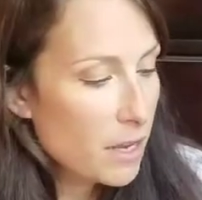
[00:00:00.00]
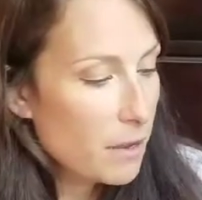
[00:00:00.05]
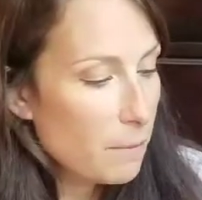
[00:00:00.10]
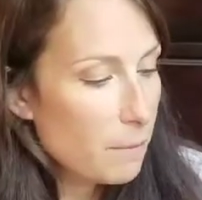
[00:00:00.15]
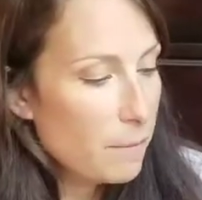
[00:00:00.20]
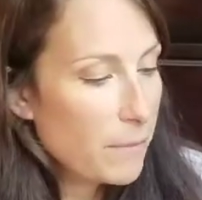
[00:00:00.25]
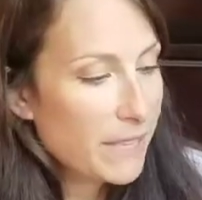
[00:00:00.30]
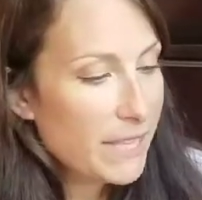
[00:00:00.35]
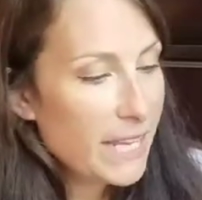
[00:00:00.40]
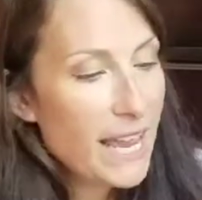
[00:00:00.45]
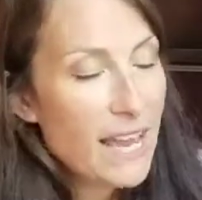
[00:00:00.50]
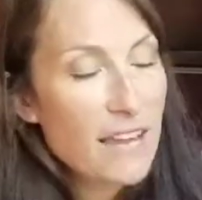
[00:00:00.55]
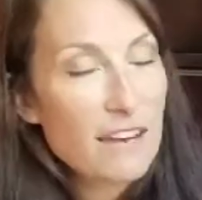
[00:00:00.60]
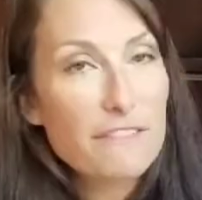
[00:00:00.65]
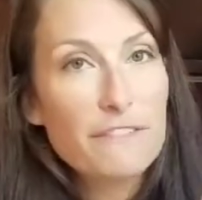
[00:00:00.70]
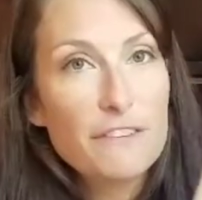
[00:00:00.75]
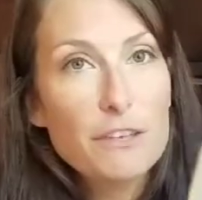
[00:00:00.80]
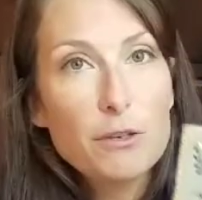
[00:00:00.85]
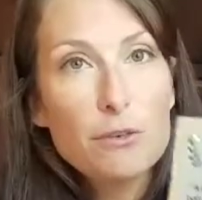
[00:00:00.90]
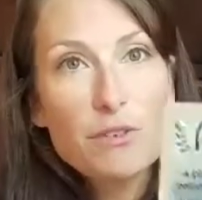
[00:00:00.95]
But they had a
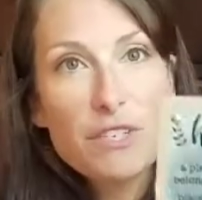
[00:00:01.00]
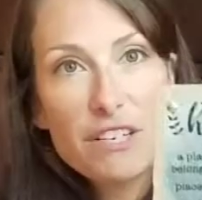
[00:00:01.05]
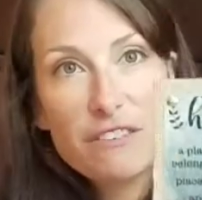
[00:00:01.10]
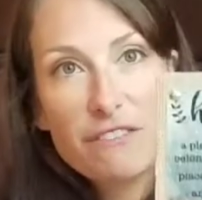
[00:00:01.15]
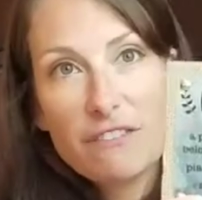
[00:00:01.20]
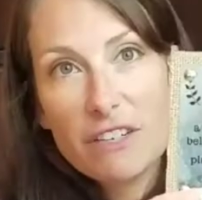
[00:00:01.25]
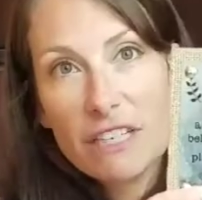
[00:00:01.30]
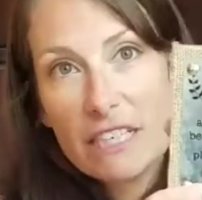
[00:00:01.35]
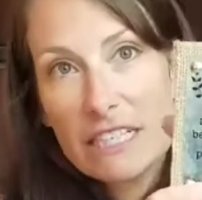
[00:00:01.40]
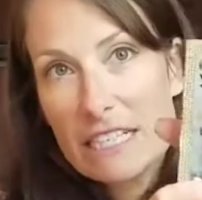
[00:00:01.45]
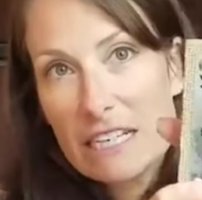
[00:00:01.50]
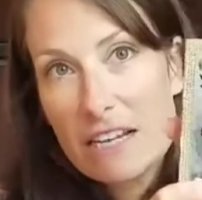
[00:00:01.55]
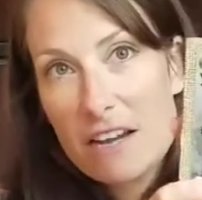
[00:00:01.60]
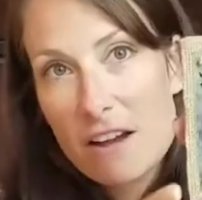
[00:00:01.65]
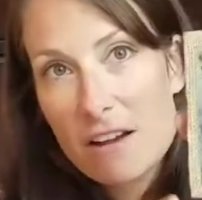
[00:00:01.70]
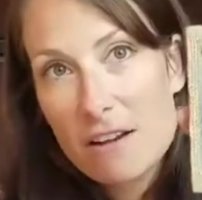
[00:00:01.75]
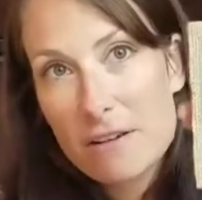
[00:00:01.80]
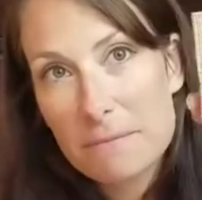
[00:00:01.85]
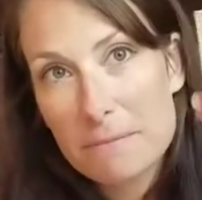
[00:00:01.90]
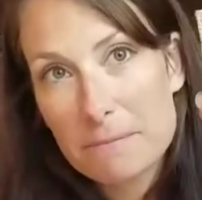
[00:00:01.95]
few different
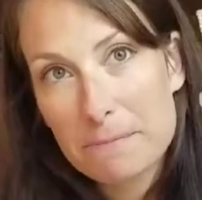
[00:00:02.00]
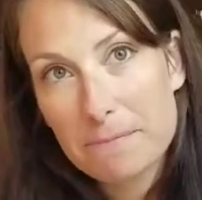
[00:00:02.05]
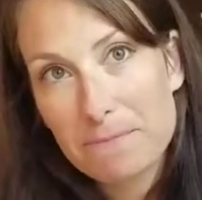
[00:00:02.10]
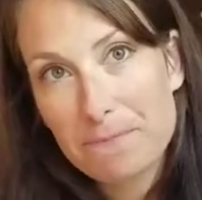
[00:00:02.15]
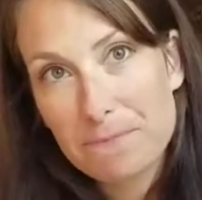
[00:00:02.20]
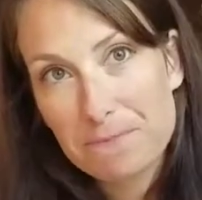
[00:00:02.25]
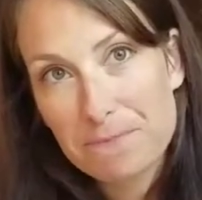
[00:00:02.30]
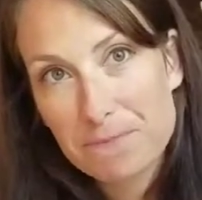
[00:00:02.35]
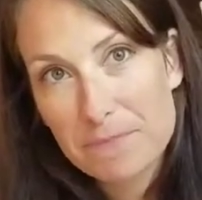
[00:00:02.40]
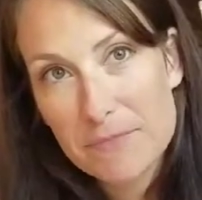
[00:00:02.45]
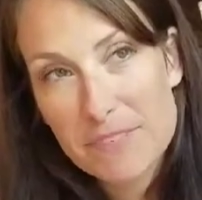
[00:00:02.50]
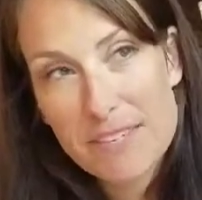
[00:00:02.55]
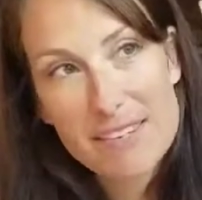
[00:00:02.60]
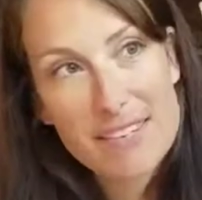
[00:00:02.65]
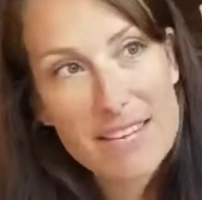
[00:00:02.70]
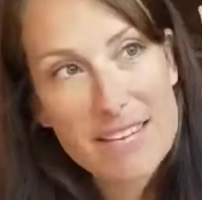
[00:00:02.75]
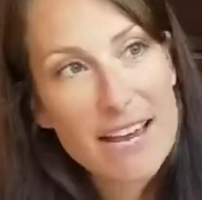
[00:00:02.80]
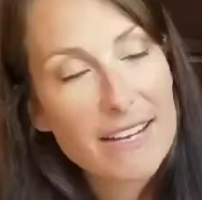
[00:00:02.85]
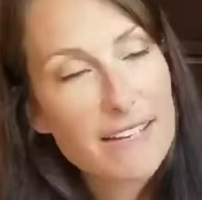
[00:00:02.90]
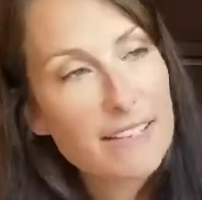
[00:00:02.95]

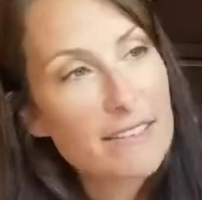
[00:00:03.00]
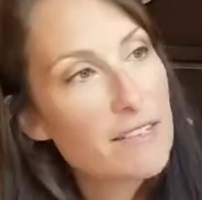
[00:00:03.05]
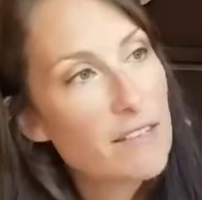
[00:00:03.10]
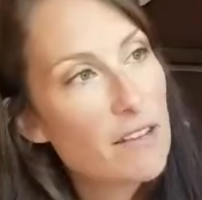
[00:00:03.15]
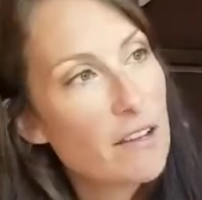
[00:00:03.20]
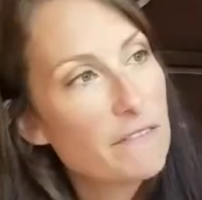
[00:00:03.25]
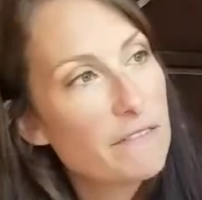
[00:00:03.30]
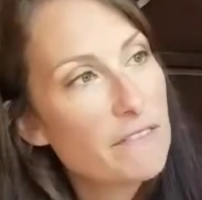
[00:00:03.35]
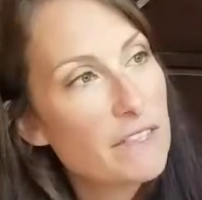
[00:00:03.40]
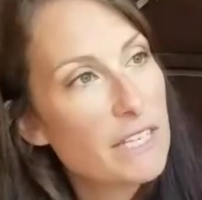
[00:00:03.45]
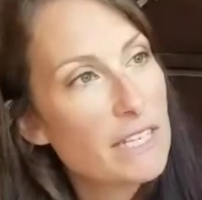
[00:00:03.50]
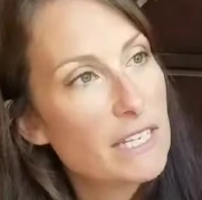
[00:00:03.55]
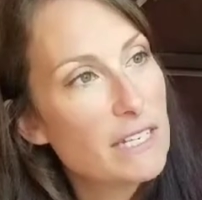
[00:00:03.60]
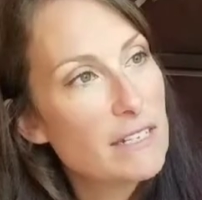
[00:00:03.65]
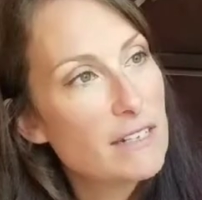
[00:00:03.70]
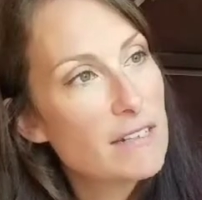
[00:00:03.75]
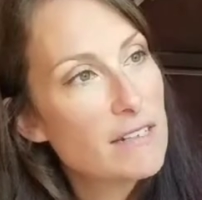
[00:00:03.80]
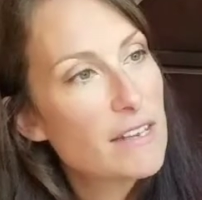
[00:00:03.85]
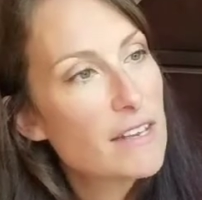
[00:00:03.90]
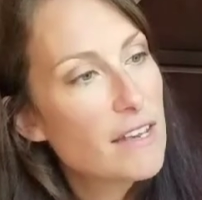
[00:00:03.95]
designs of
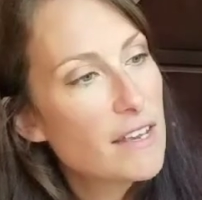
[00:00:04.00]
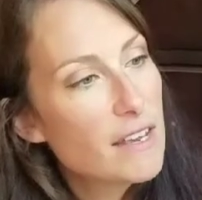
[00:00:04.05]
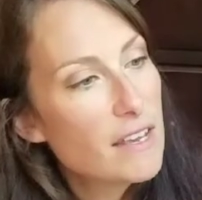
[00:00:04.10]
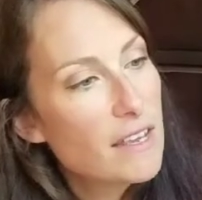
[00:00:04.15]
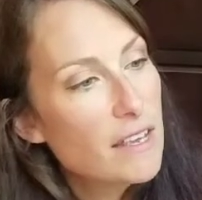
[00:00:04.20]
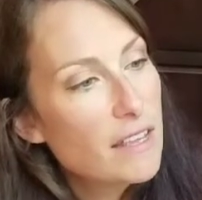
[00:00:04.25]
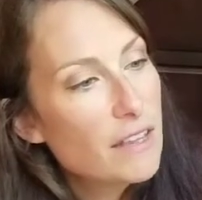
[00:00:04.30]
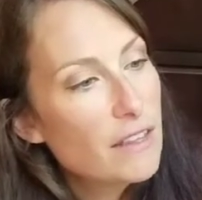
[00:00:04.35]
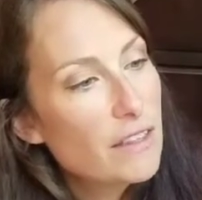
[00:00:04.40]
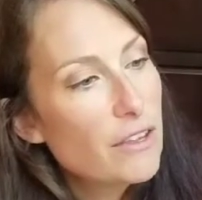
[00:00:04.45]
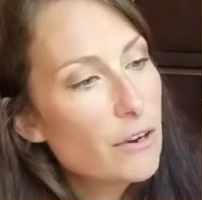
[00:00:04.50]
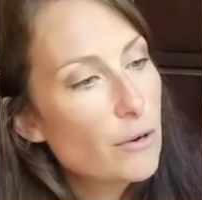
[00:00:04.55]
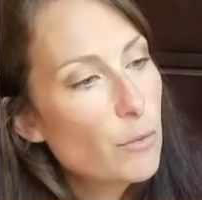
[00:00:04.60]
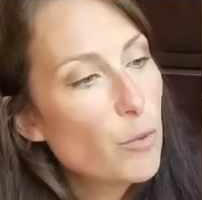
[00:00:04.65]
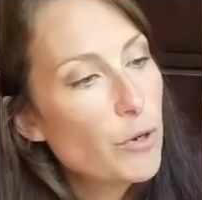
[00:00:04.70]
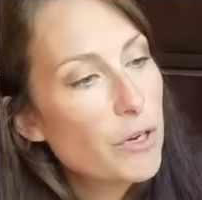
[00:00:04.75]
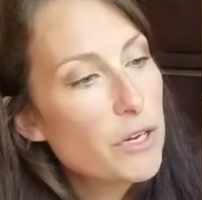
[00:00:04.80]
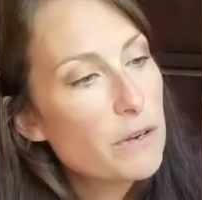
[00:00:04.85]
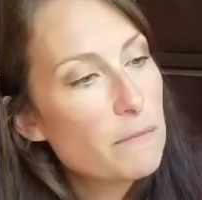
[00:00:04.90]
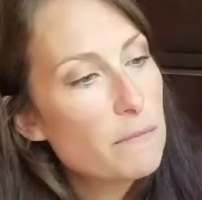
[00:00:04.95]
these. They're
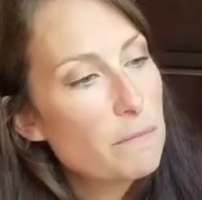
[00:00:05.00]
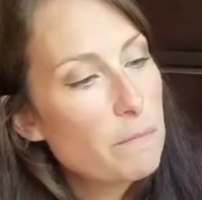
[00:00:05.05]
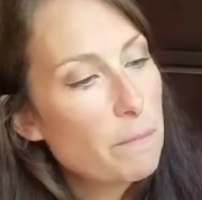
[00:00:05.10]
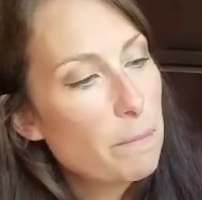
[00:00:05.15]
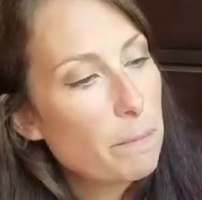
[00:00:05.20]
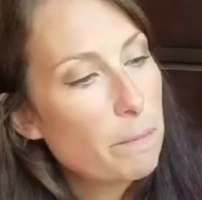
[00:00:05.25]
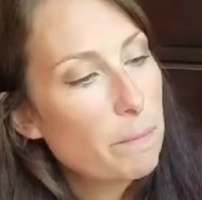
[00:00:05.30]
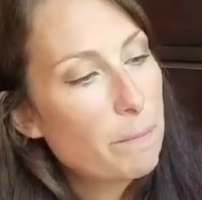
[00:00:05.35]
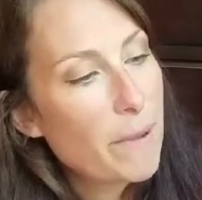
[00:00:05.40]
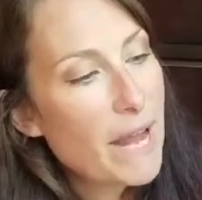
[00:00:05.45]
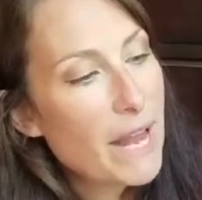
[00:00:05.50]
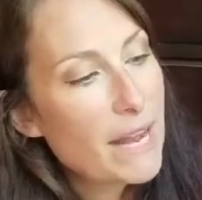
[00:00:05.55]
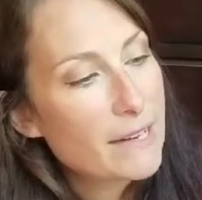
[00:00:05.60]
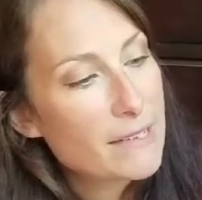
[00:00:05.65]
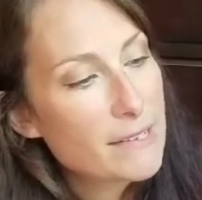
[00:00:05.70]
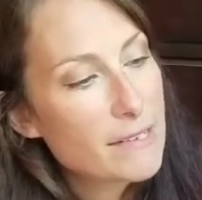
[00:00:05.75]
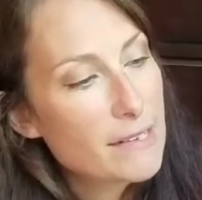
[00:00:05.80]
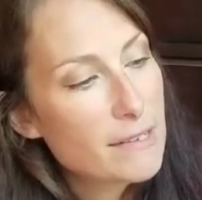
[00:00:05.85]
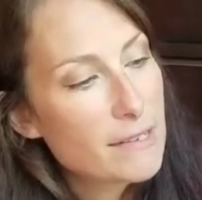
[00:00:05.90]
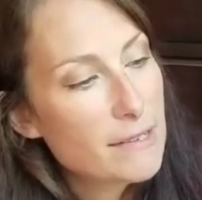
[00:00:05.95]
wooden
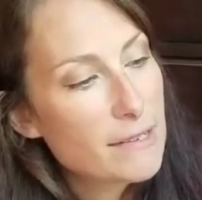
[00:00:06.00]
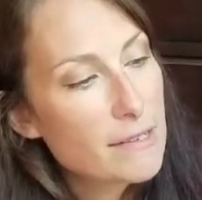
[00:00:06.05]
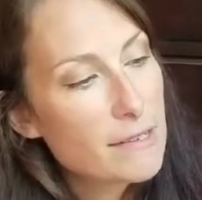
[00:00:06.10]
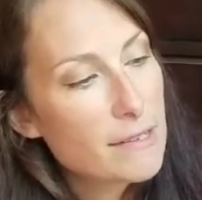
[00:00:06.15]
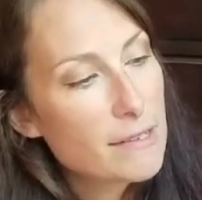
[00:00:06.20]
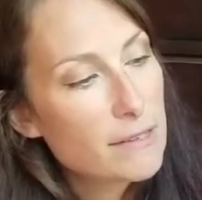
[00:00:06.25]
boxes,